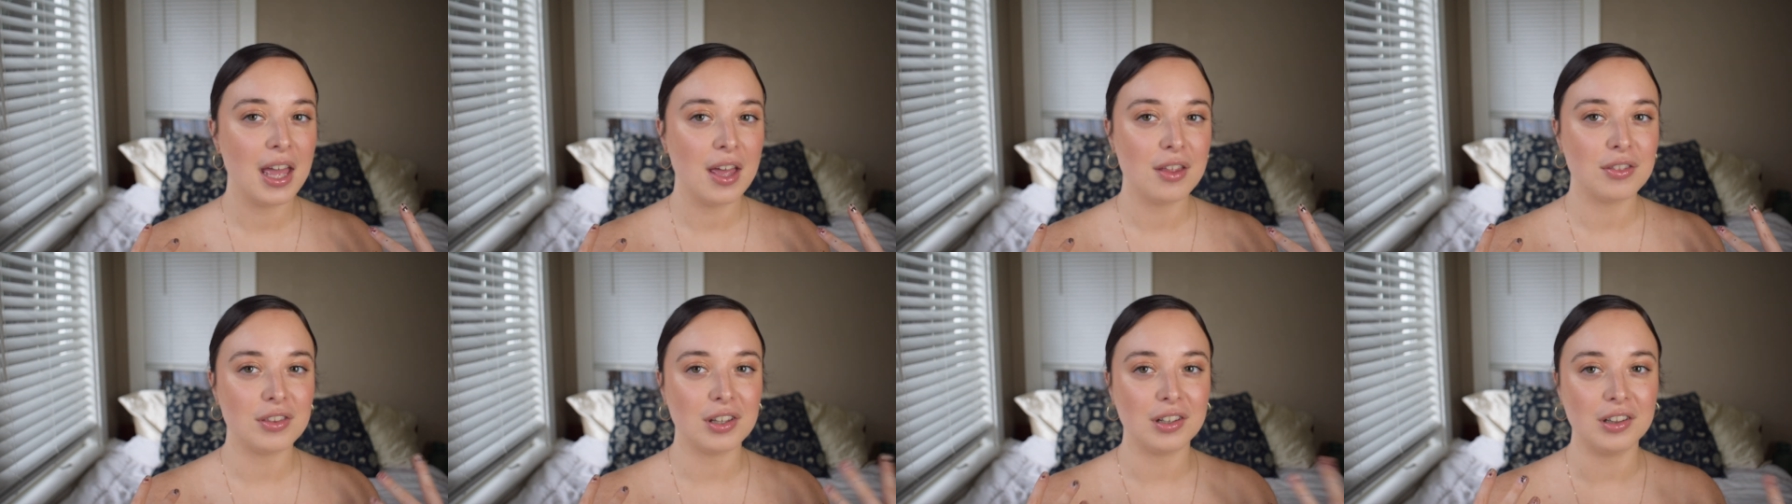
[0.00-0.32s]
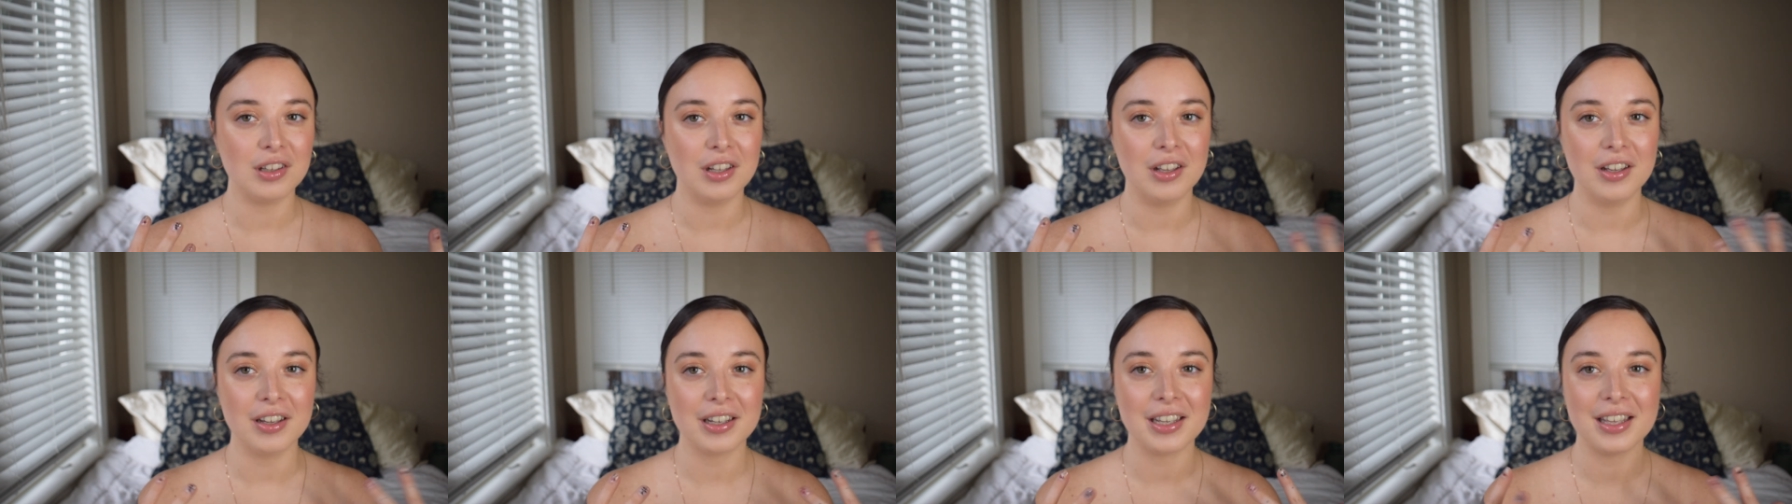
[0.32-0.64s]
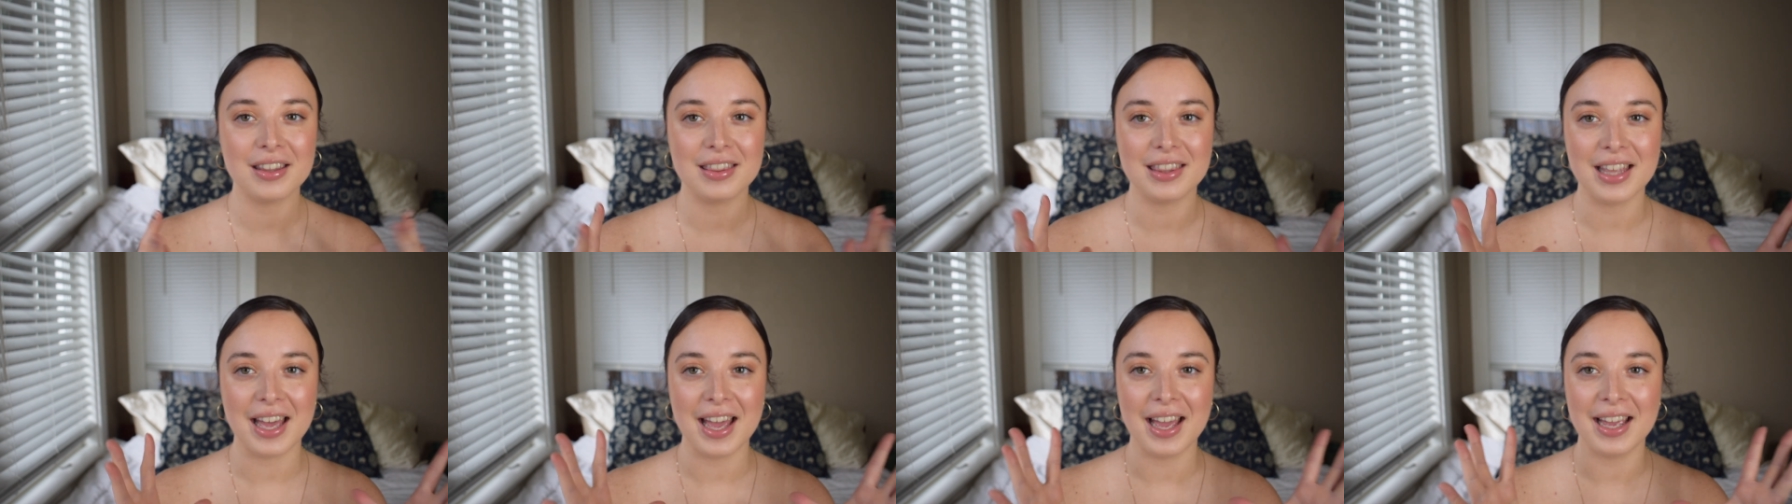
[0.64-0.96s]
the look
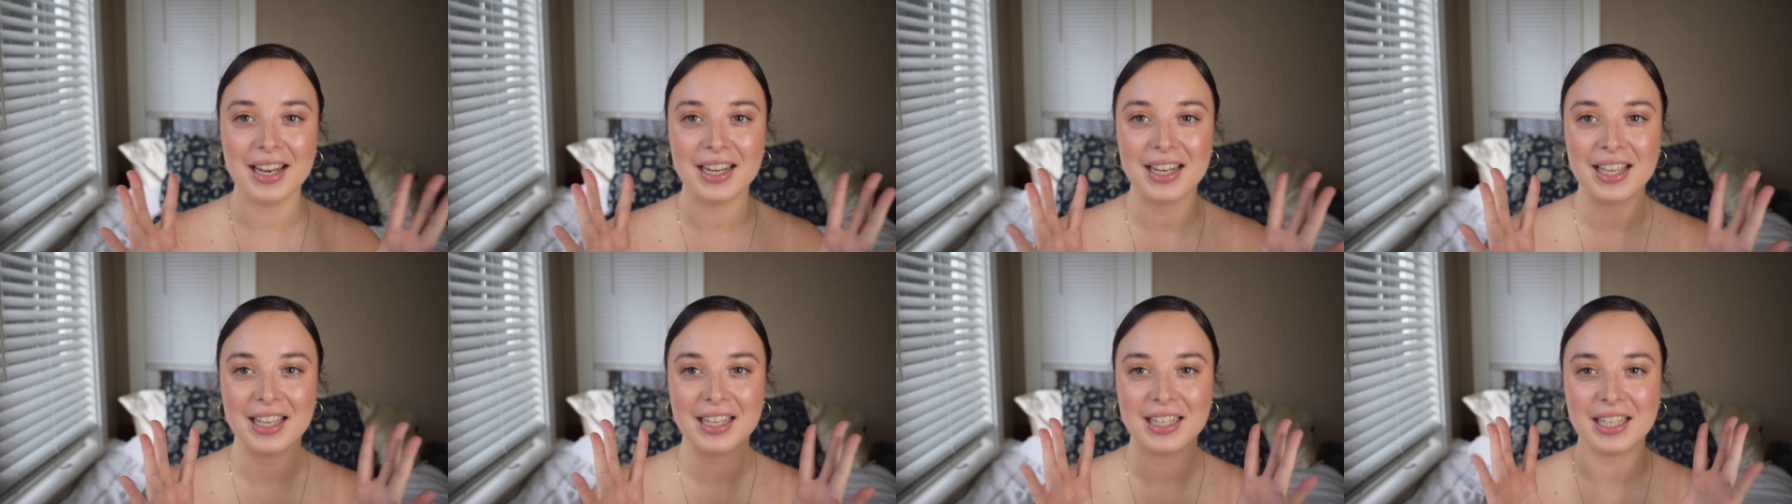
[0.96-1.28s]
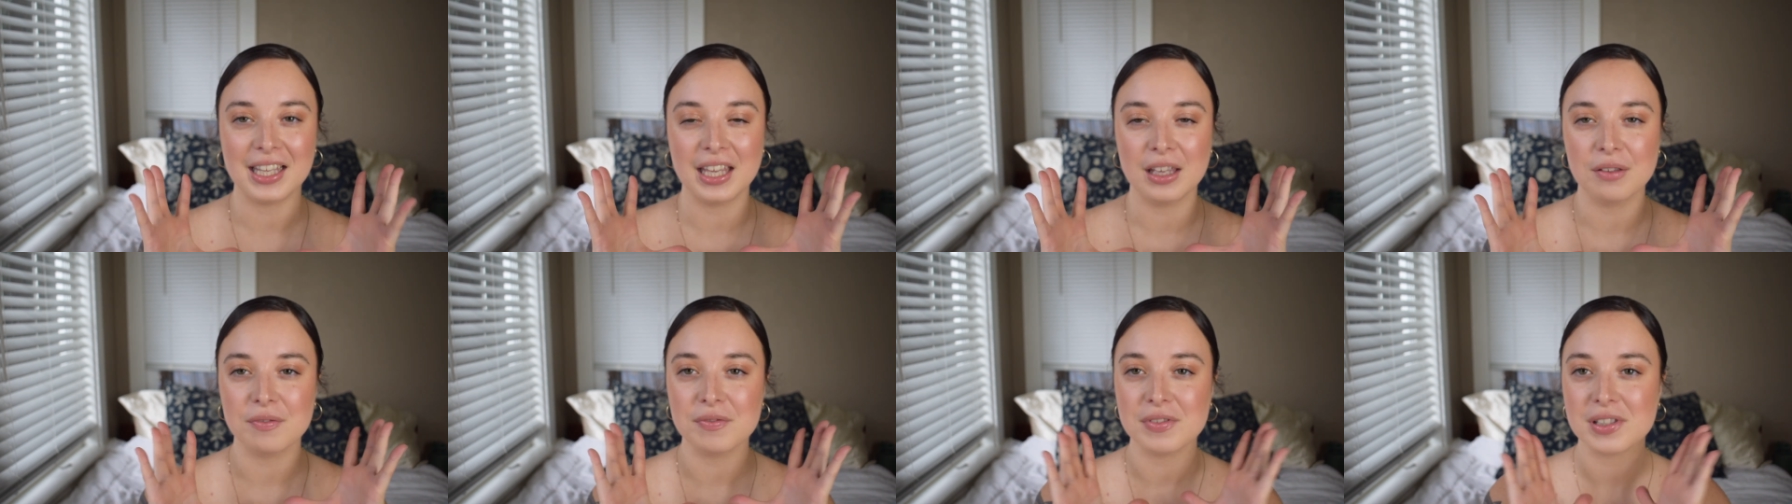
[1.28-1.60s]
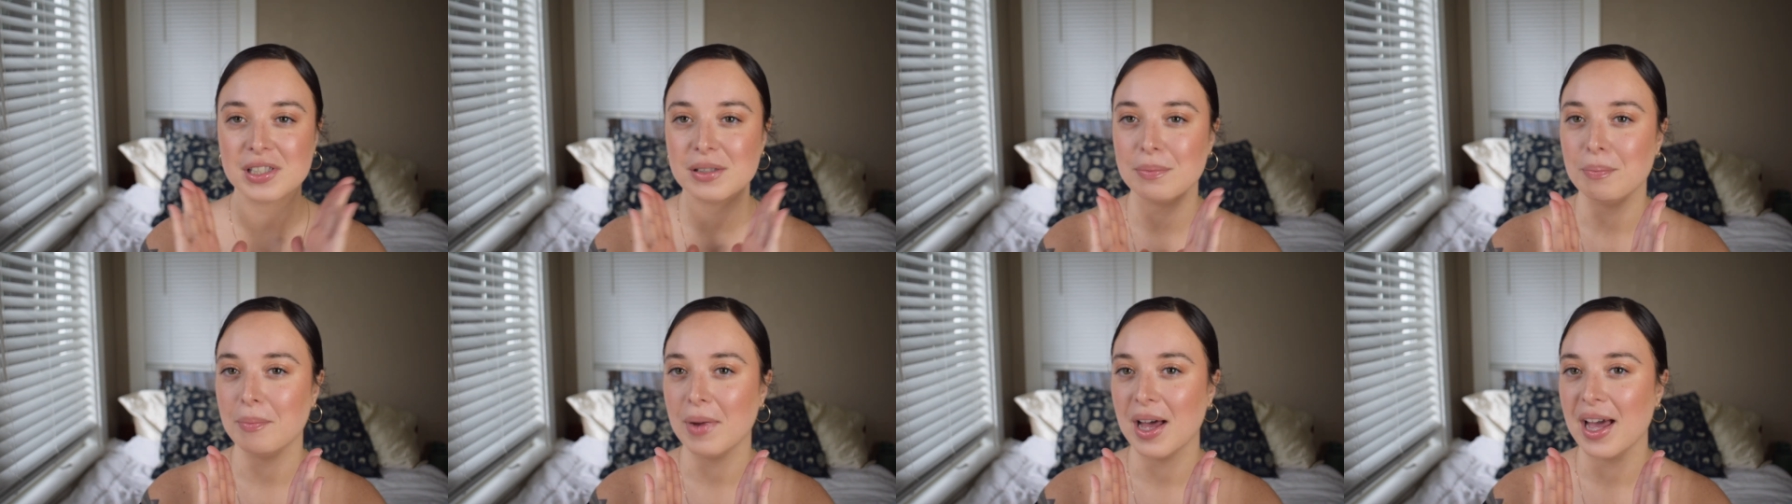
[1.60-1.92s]
that it
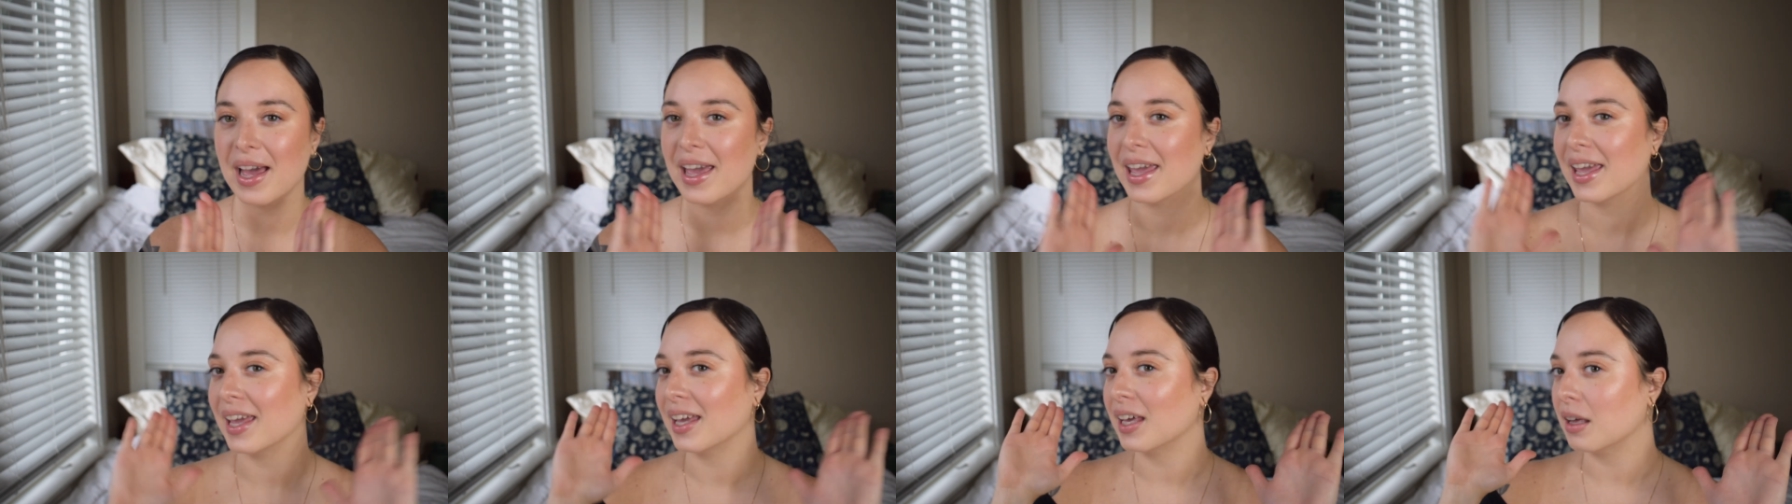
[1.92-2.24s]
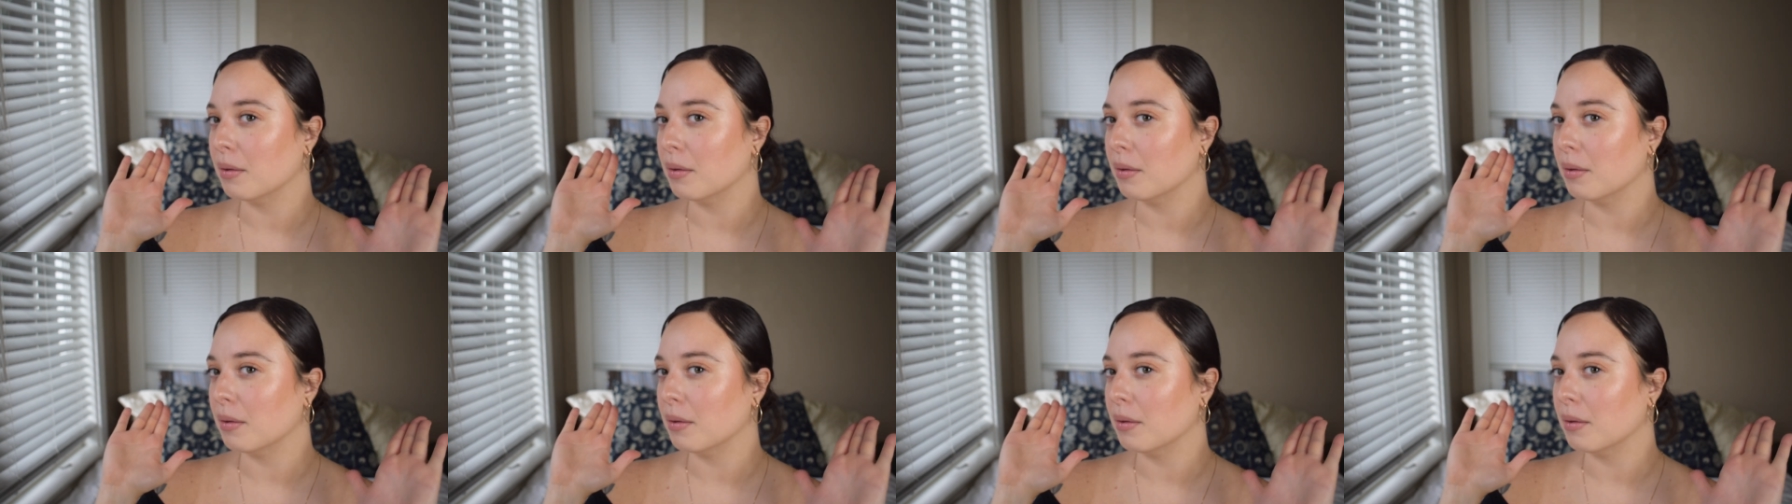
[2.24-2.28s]
gives my